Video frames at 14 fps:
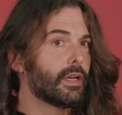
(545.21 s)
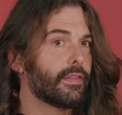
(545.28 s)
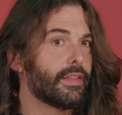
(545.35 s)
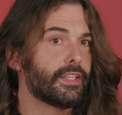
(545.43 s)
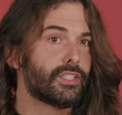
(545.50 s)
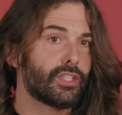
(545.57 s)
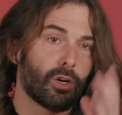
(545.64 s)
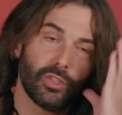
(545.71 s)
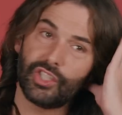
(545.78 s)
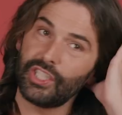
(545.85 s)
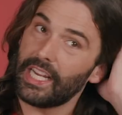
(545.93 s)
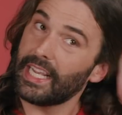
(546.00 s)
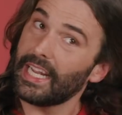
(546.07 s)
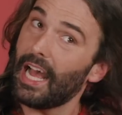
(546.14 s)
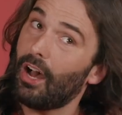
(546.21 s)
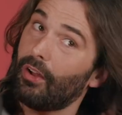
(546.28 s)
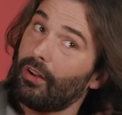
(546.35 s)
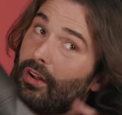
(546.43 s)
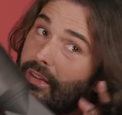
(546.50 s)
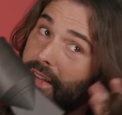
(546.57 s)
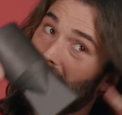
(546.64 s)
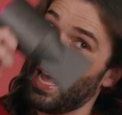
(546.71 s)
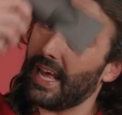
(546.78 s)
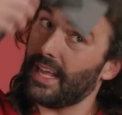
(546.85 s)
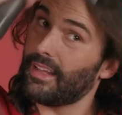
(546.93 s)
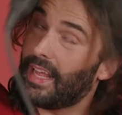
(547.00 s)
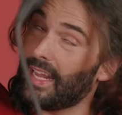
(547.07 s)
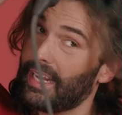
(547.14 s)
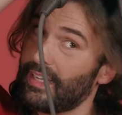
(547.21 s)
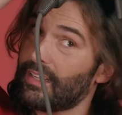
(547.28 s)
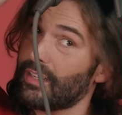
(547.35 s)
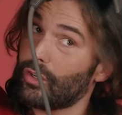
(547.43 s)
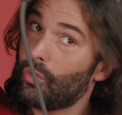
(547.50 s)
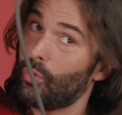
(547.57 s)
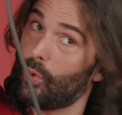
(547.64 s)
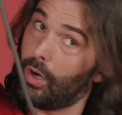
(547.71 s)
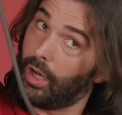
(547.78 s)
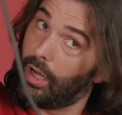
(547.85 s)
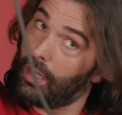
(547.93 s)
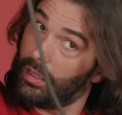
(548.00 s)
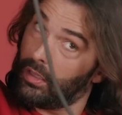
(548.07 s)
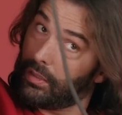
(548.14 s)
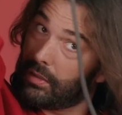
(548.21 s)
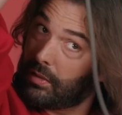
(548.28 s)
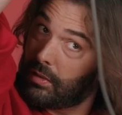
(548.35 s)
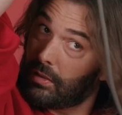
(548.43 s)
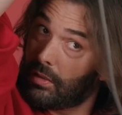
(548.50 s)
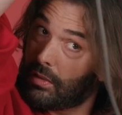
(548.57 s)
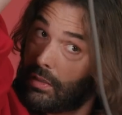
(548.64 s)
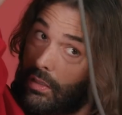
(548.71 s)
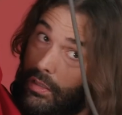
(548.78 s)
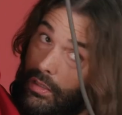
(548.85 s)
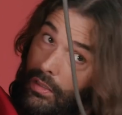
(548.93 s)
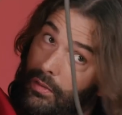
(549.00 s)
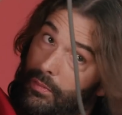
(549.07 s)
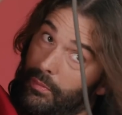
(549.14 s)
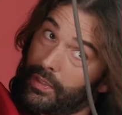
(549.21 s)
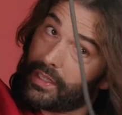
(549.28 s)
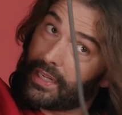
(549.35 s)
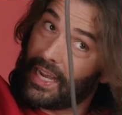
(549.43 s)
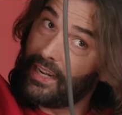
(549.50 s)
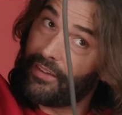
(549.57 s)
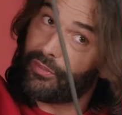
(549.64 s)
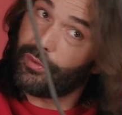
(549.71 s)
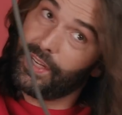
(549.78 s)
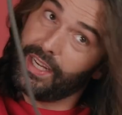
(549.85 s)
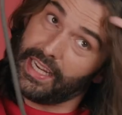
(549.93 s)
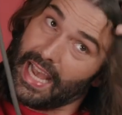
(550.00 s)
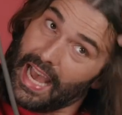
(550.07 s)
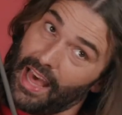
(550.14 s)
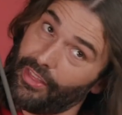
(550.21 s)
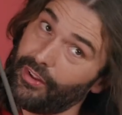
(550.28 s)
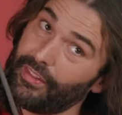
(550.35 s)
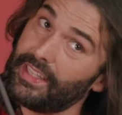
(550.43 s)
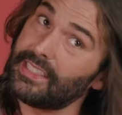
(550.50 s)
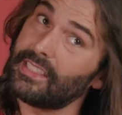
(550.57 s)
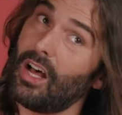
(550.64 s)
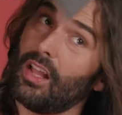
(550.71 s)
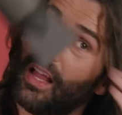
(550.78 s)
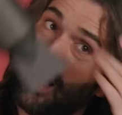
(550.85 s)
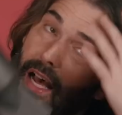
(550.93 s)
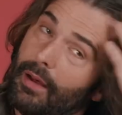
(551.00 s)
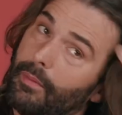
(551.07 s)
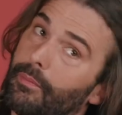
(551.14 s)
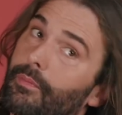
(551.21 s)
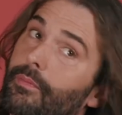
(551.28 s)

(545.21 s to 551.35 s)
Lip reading: And then don't shake it out yet, let it cool. Just kind of regather this all up.